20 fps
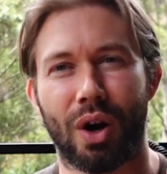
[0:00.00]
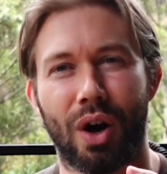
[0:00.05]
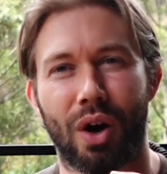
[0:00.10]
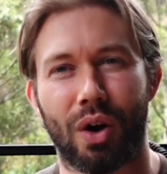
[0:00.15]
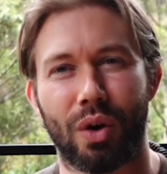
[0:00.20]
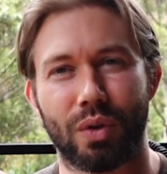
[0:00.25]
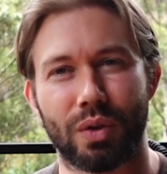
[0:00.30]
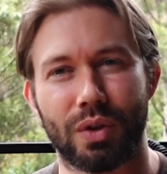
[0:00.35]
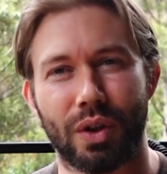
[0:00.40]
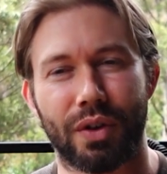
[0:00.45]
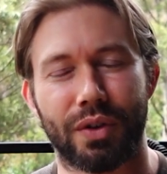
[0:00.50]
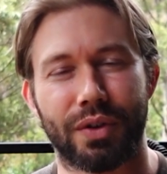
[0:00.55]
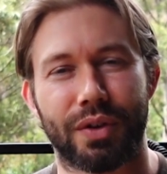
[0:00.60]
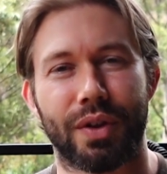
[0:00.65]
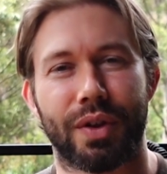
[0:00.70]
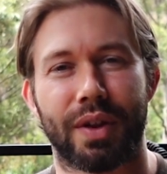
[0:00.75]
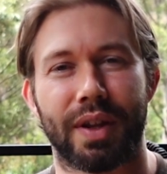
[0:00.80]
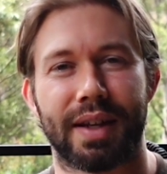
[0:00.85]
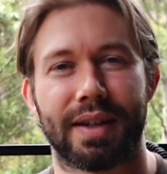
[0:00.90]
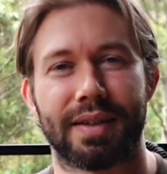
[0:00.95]
hold on to
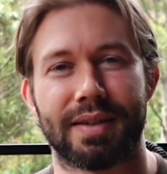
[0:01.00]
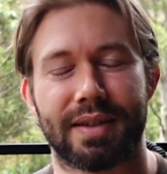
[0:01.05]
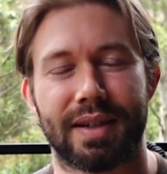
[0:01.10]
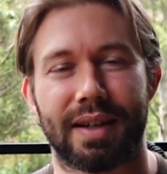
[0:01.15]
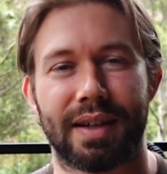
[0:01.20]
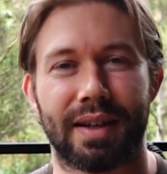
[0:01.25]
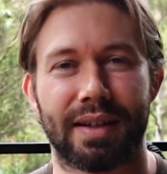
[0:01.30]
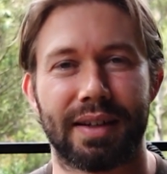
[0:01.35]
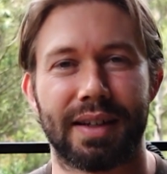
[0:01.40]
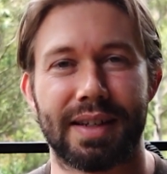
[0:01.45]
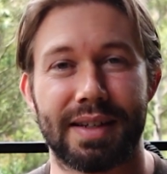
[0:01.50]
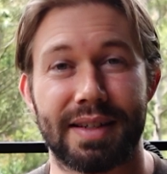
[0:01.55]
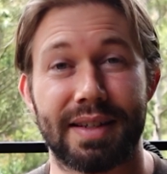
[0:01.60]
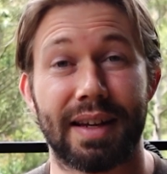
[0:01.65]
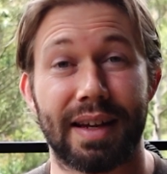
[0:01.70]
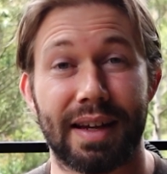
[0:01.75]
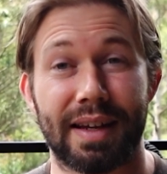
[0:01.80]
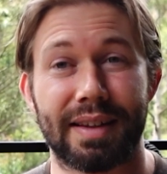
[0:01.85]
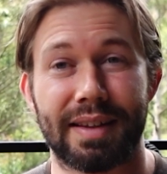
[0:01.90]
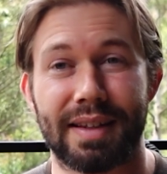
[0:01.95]
things
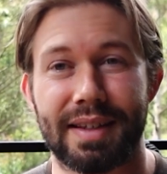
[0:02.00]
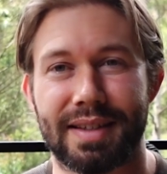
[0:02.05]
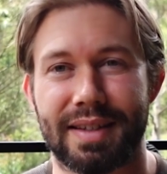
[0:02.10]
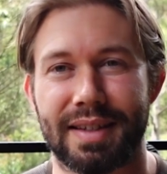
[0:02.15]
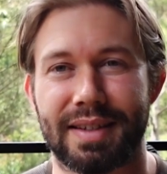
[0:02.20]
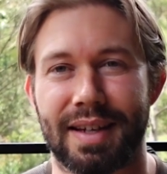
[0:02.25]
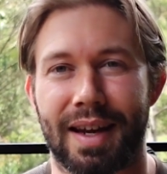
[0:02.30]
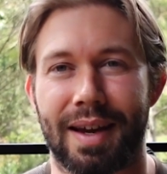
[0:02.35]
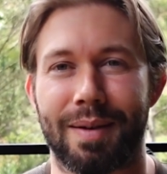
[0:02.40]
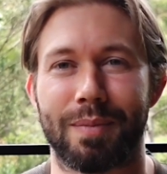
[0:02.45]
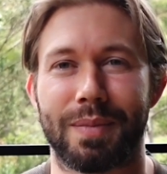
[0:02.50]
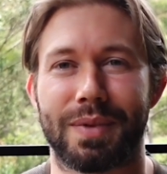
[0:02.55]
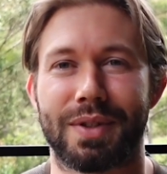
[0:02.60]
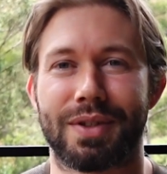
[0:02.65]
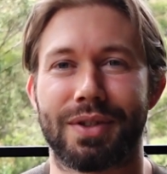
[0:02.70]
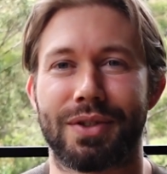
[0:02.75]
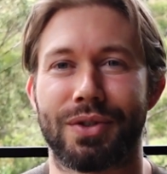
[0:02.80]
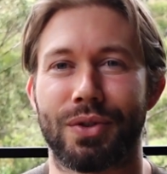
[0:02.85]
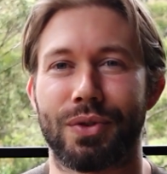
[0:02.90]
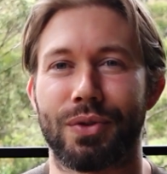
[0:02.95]
in this
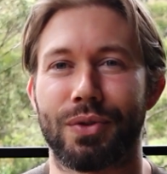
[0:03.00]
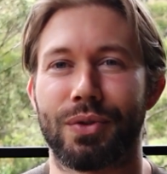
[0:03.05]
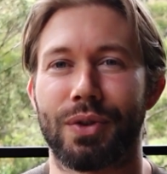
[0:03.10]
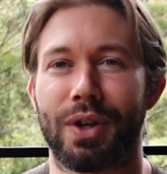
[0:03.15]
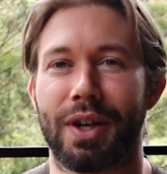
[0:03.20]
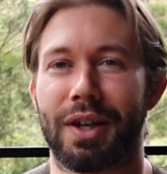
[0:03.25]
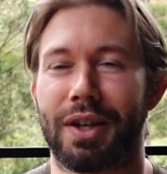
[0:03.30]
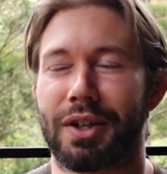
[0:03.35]
attempt to